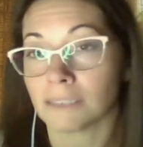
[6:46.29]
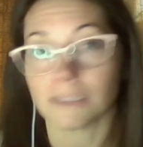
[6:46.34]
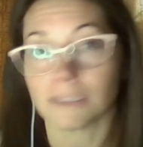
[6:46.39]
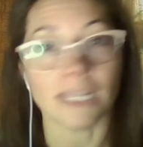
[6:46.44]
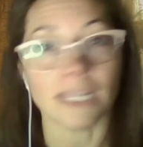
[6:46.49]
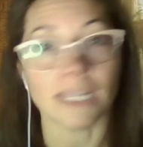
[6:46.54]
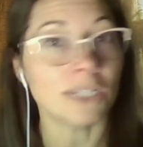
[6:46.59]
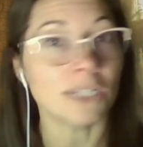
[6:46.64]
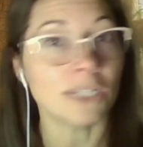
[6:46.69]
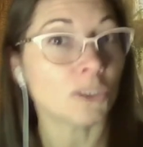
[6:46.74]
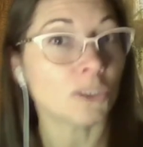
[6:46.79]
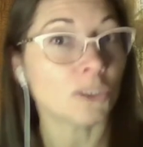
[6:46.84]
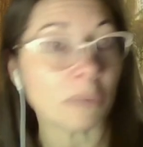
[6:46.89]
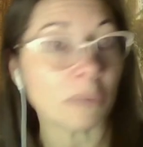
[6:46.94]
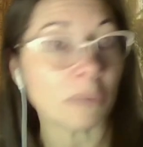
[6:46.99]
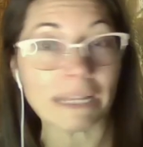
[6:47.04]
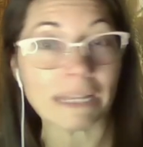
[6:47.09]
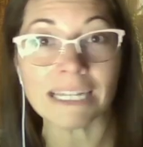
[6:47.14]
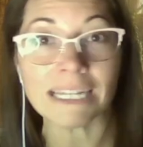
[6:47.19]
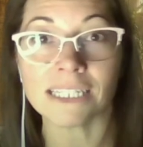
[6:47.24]
sage a
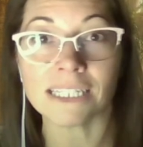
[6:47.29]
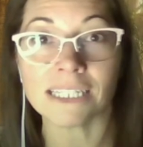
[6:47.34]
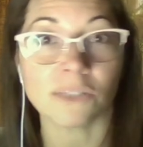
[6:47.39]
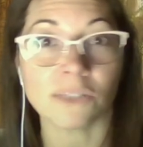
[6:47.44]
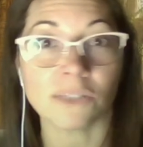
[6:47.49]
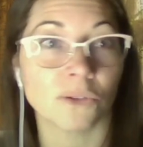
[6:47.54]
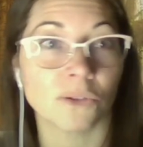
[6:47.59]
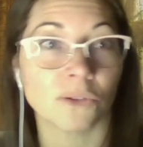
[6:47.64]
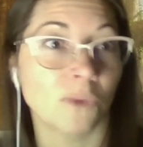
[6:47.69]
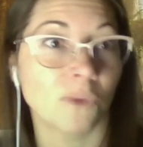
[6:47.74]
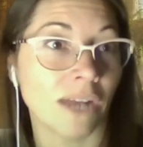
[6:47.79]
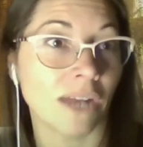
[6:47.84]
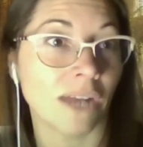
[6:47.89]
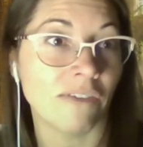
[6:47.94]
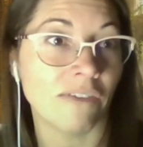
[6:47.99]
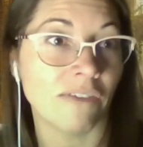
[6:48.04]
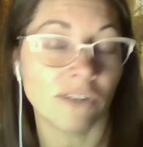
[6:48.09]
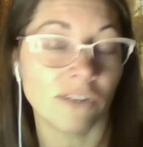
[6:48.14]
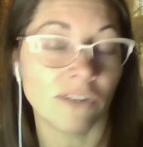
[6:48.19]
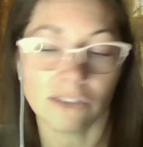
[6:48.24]
place or
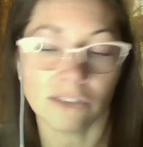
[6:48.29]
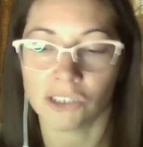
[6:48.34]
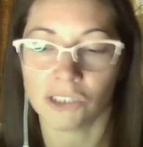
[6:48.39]
whatever.